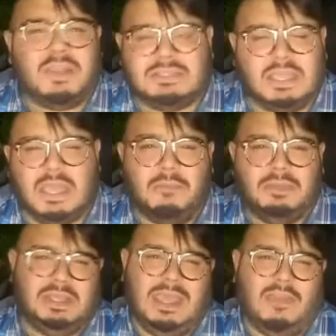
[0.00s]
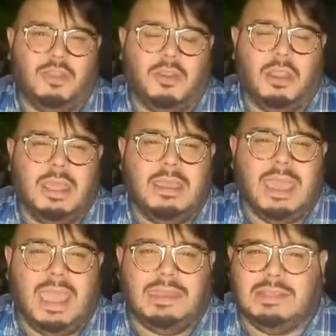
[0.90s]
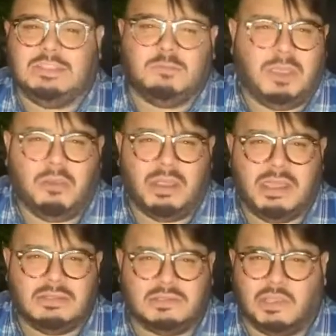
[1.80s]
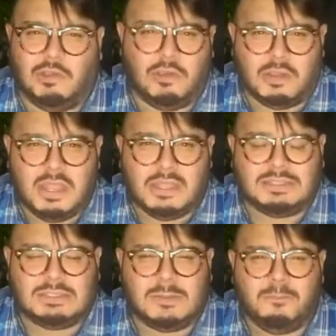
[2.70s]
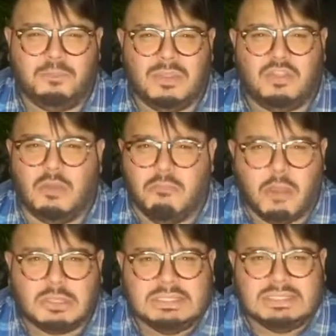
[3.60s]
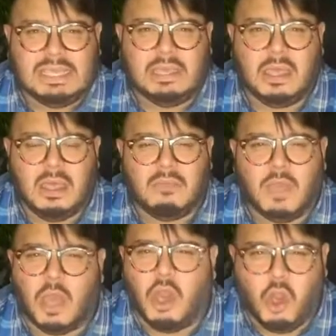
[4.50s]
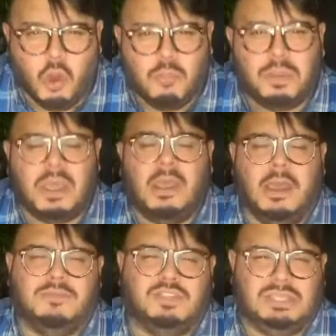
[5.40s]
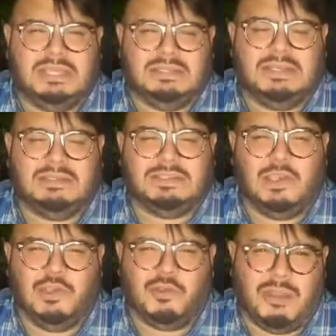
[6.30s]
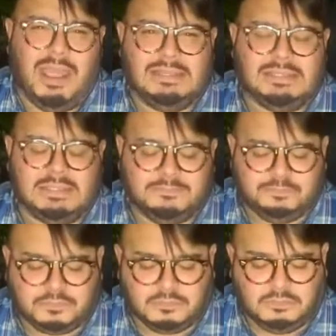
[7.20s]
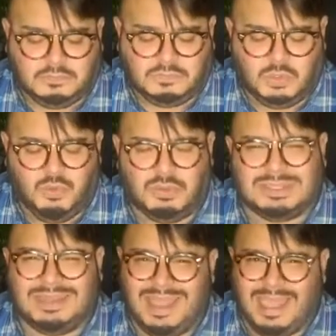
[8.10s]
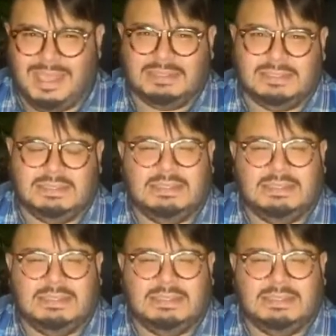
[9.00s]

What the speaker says: us to come together and experience the goodness, the mercy, the hope of Jesus Christ? Well, tonight,